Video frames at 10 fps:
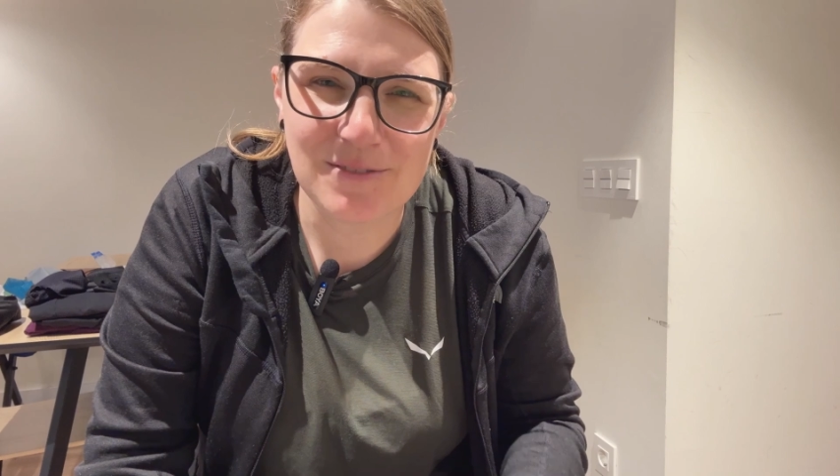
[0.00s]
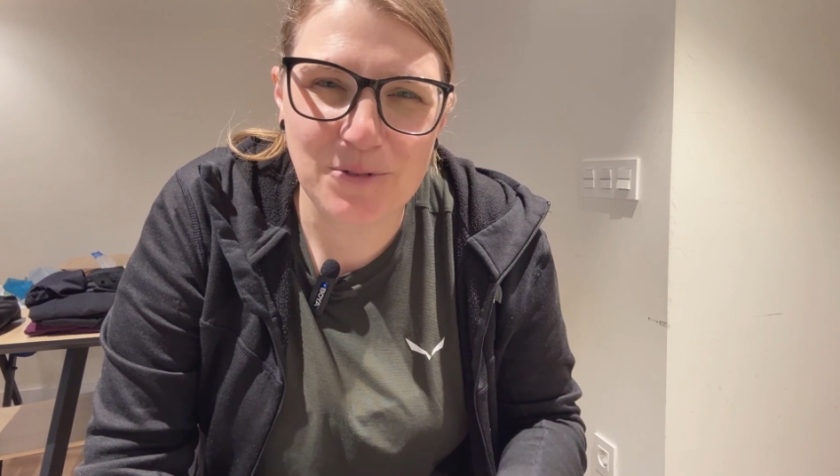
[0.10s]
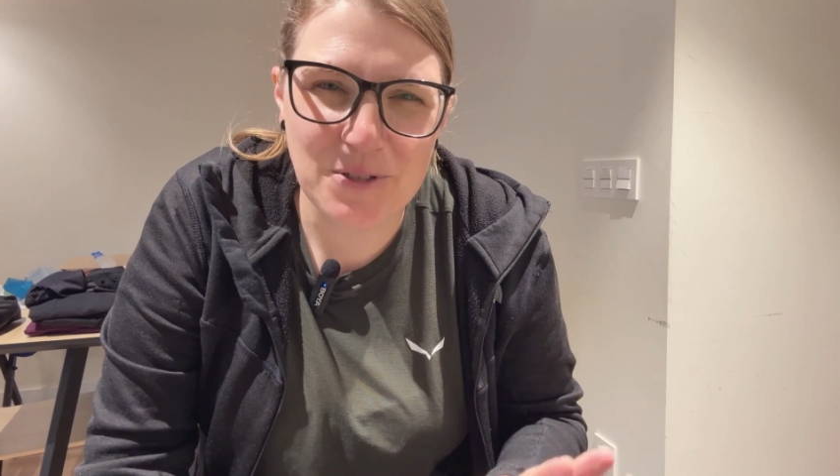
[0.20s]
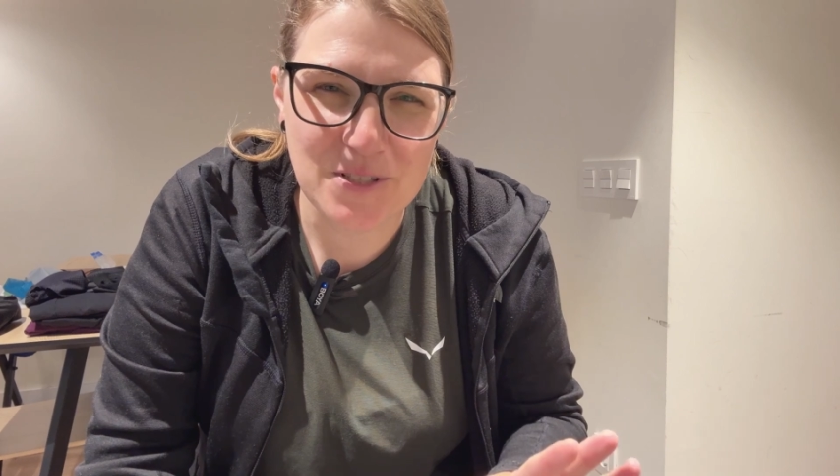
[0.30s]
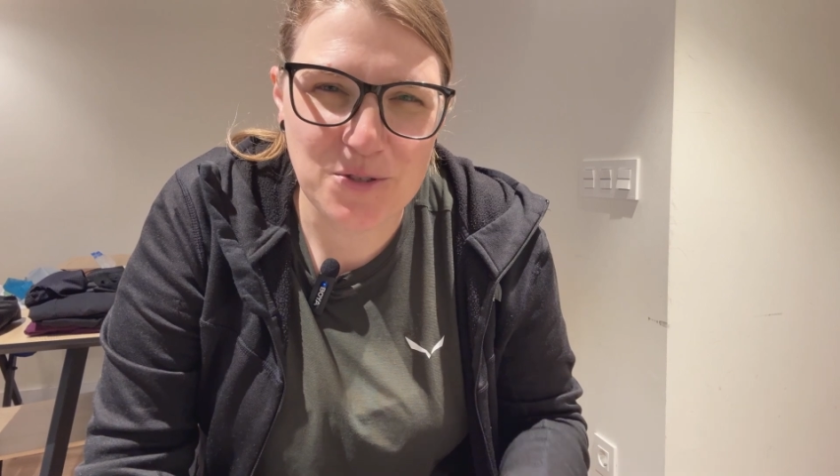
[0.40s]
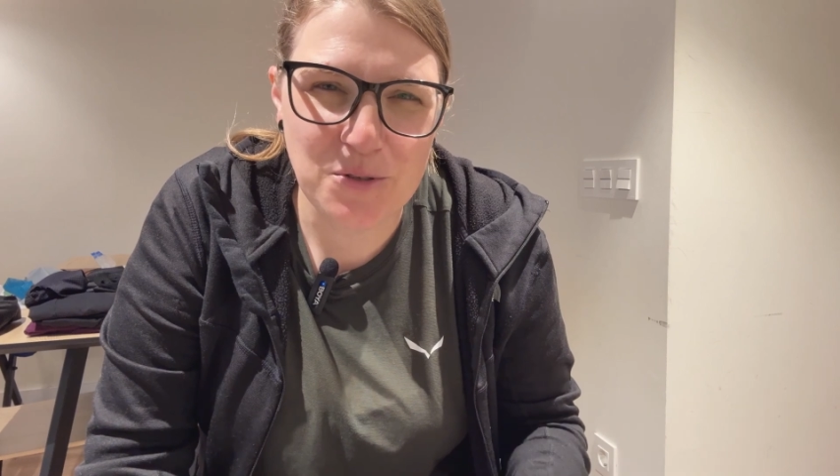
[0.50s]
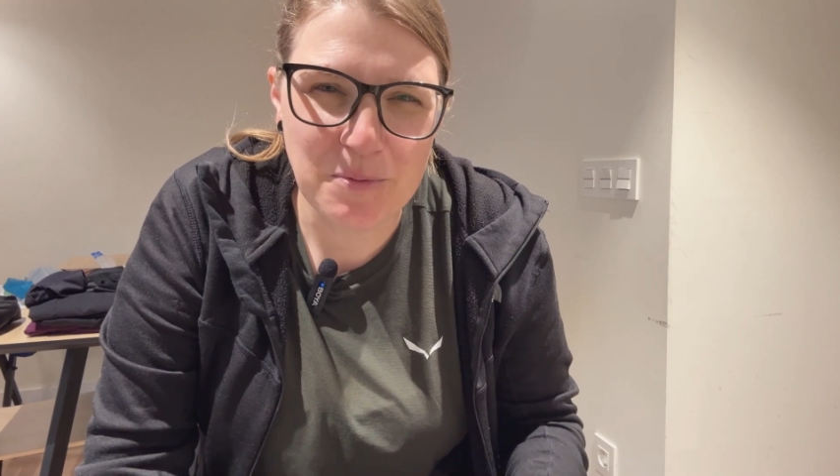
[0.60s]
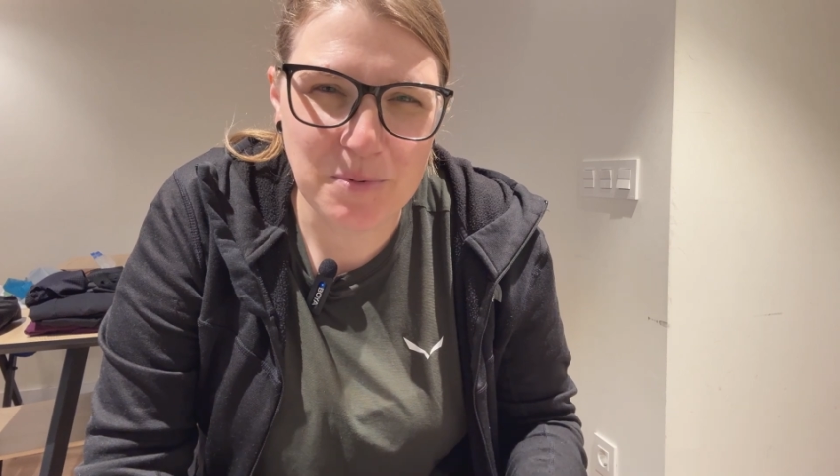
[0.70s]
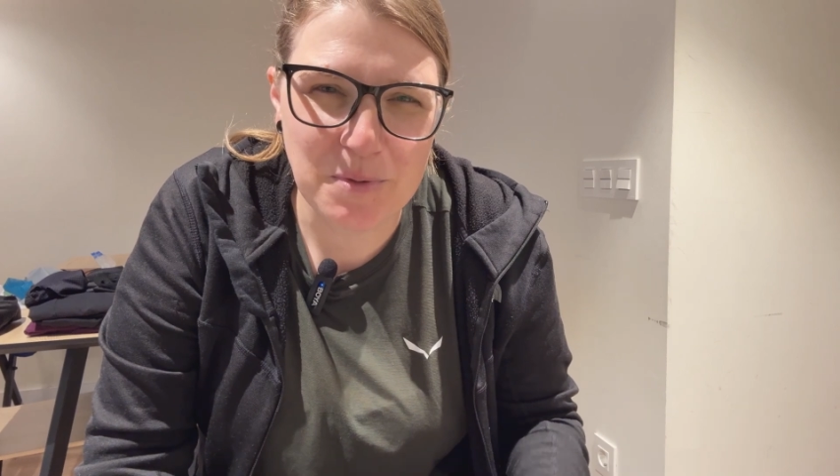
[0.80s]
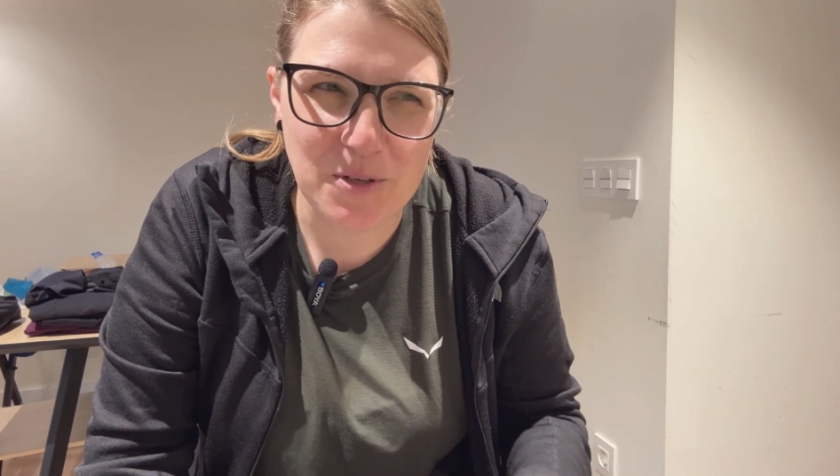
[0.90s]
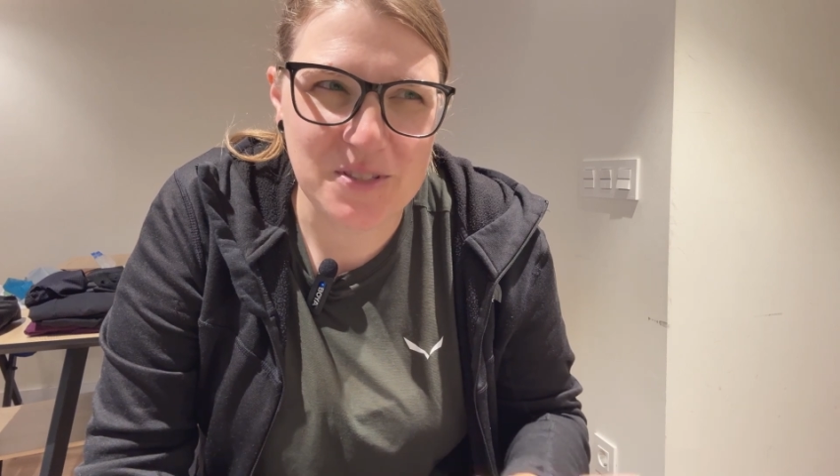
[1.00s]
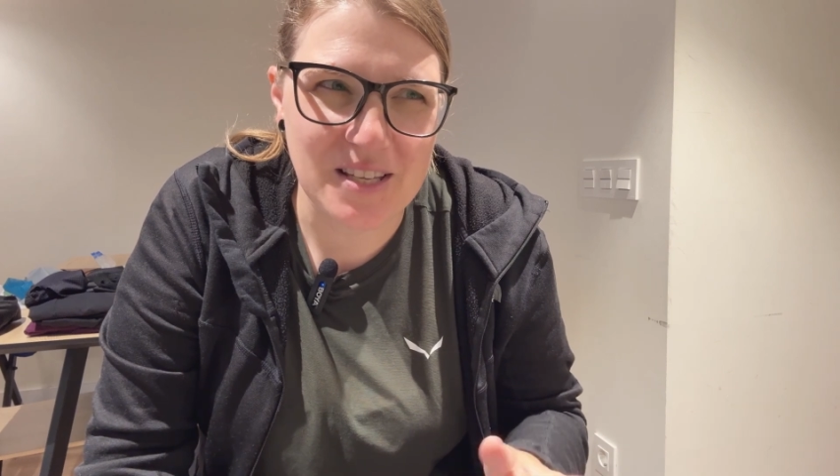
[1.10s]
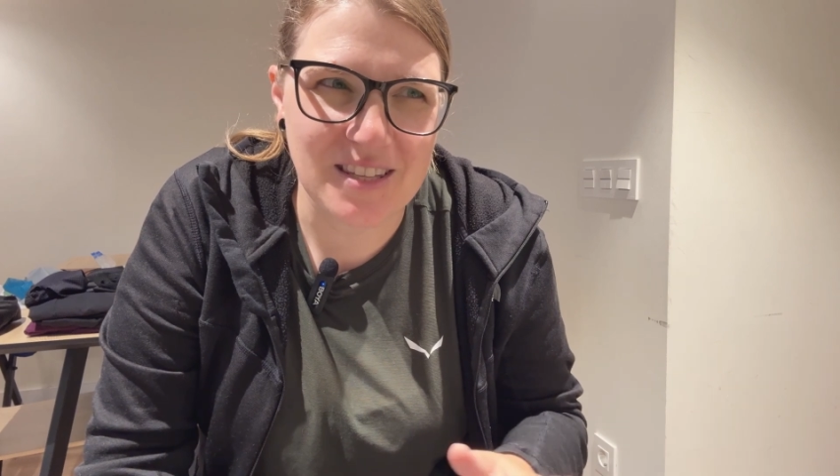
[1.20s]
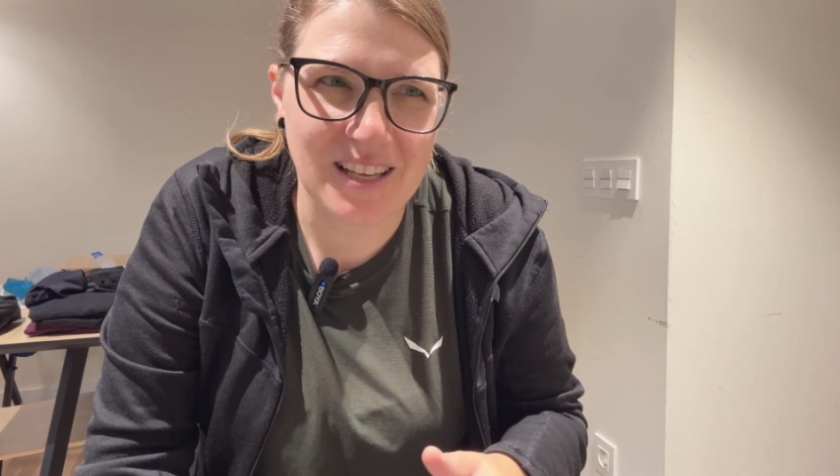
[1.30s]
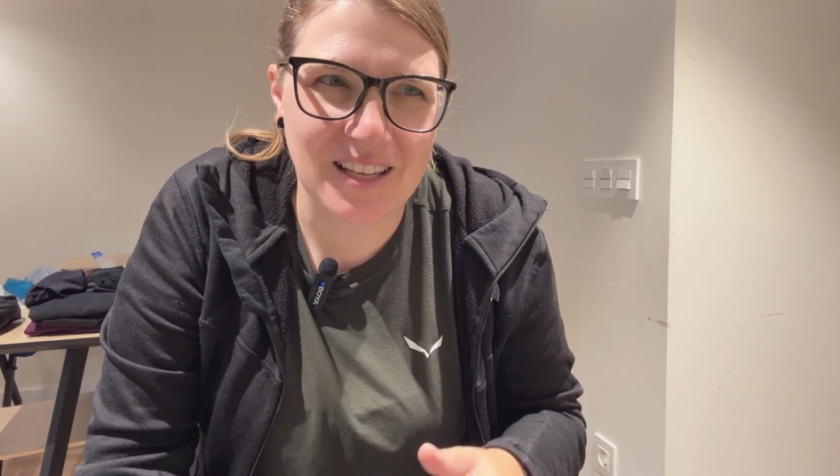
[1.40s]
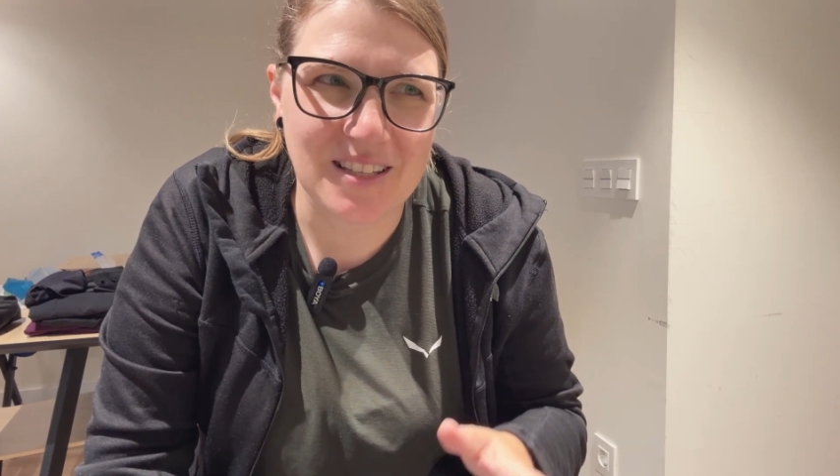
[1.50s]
for this trip because I think